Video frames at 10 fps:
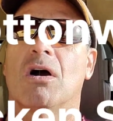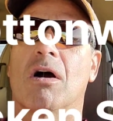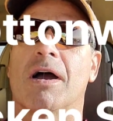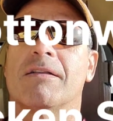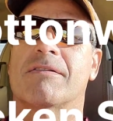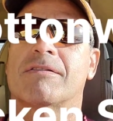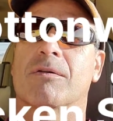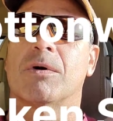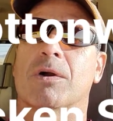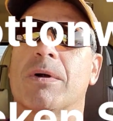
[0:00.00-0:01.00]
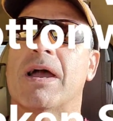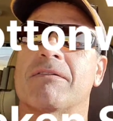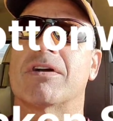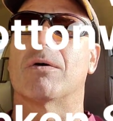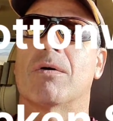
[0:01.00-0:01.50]
Alright, so what do we
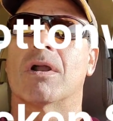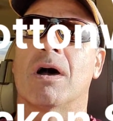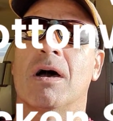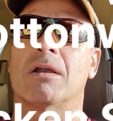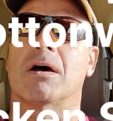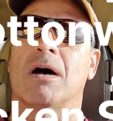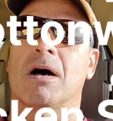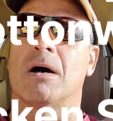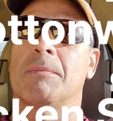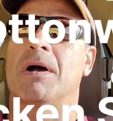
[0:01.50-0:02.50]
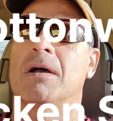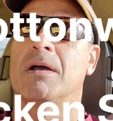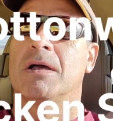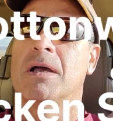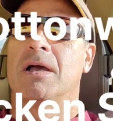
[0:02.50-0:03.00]
have going on?
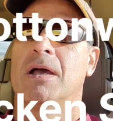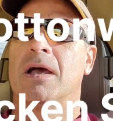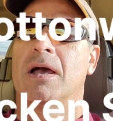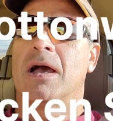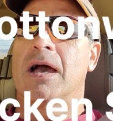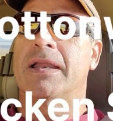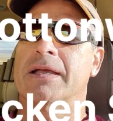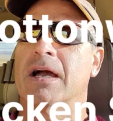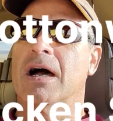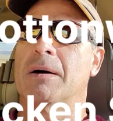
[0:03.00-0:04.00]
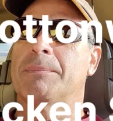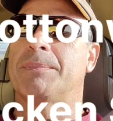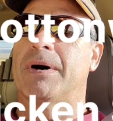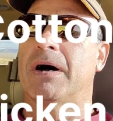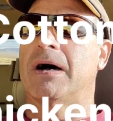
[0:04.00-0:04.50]
Heading up
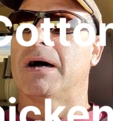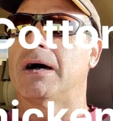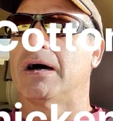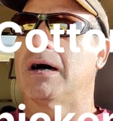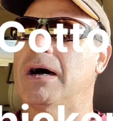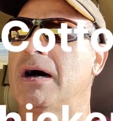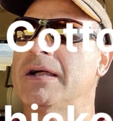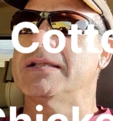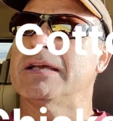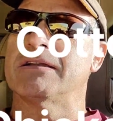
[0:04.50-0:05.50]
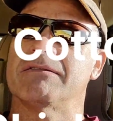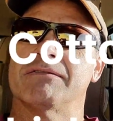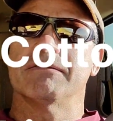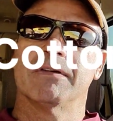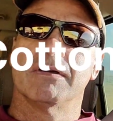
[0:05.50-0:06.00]
not Onion